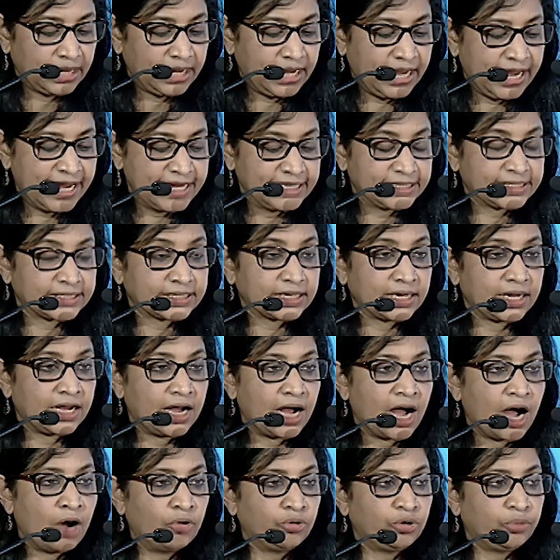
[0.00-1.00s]
is
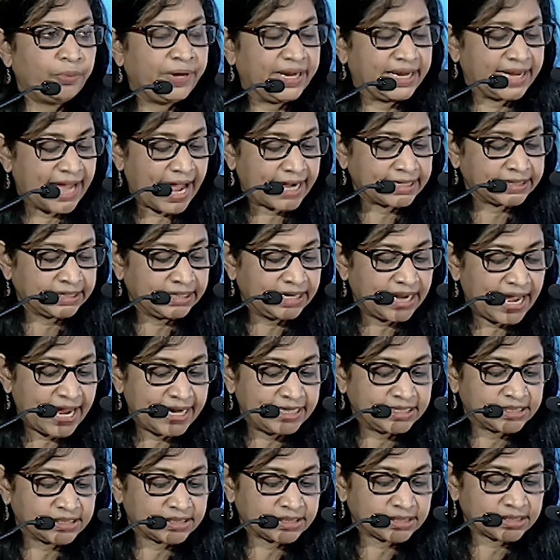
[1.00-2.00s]
how do we
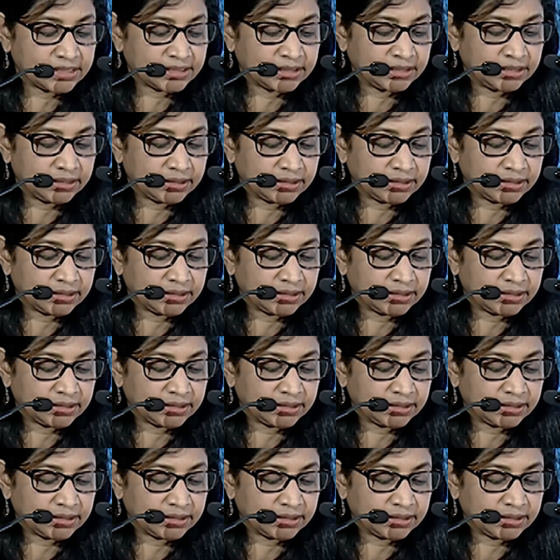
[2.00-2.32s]
catalyze